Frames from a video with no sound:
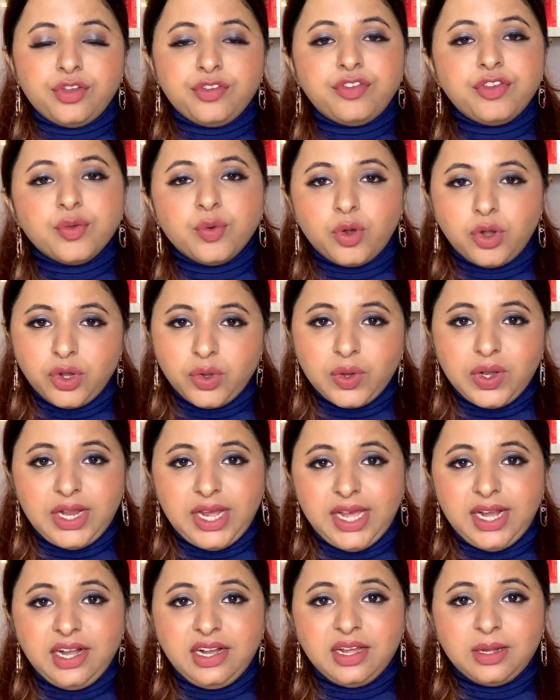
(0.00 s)
If you want to
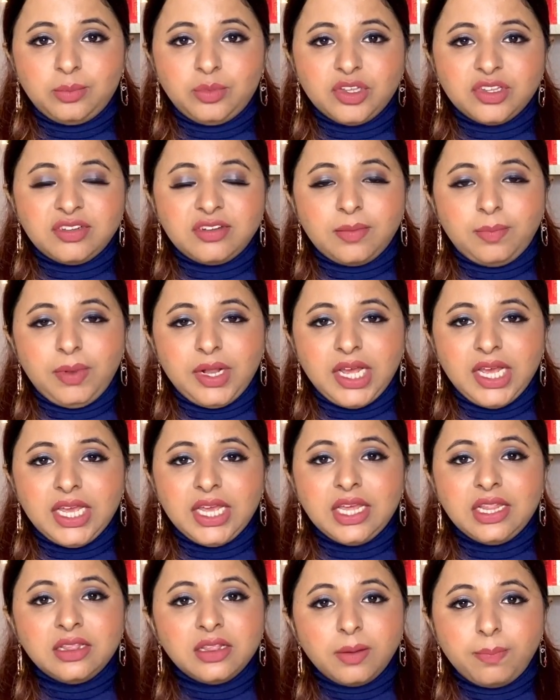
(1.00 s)
layer it up, just apply
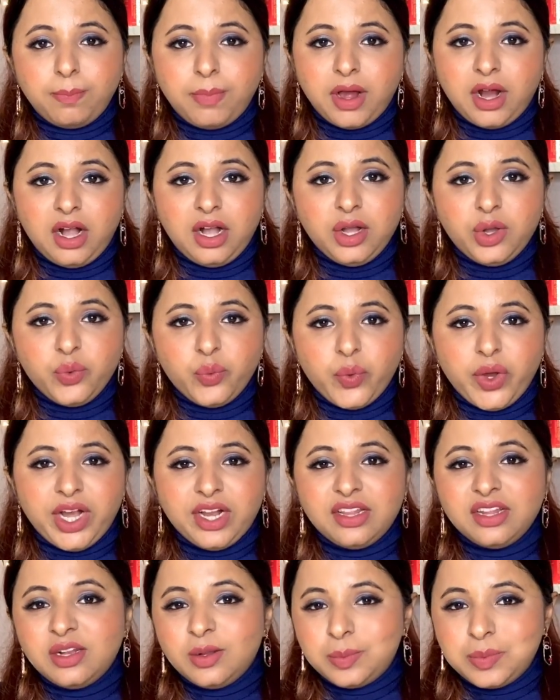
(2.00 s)
in the part
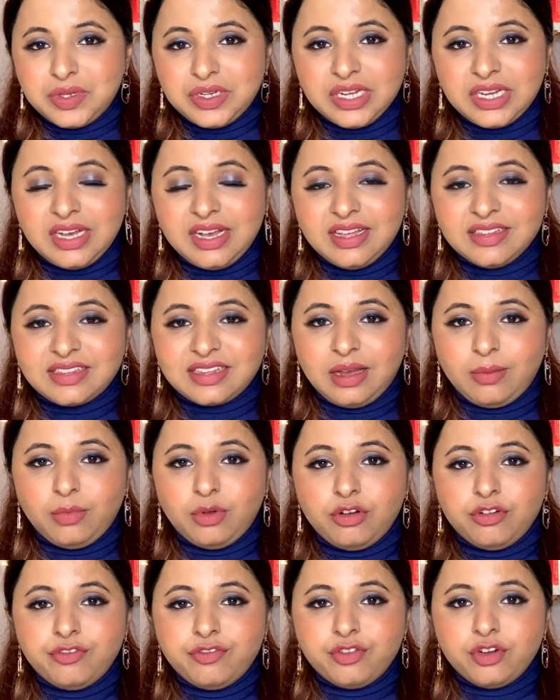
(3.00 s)
where the lipstick has
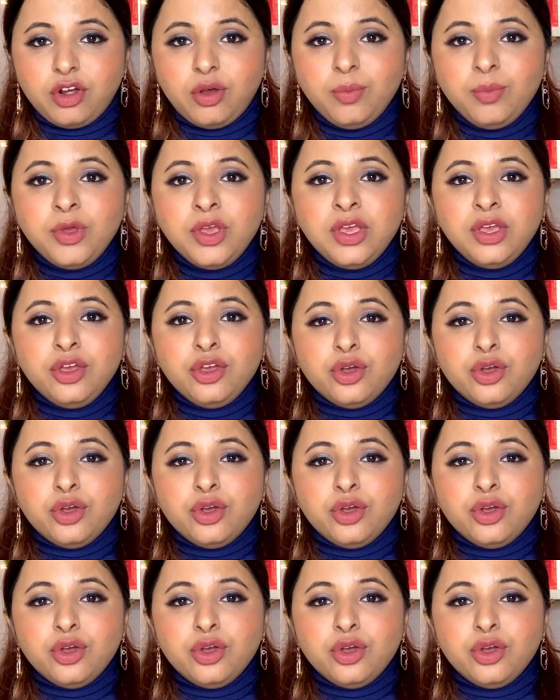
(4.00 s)
come off from.